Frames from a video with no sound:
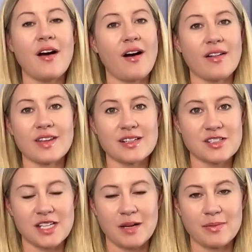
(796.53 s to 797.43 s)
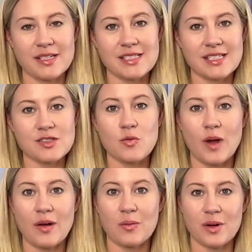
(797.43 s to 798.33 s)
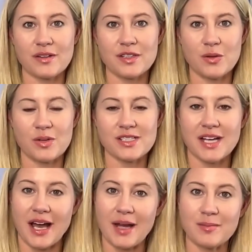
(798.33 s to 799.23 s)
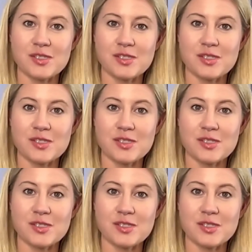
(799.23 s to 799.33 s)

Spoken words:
All the entertainment is well worth your time.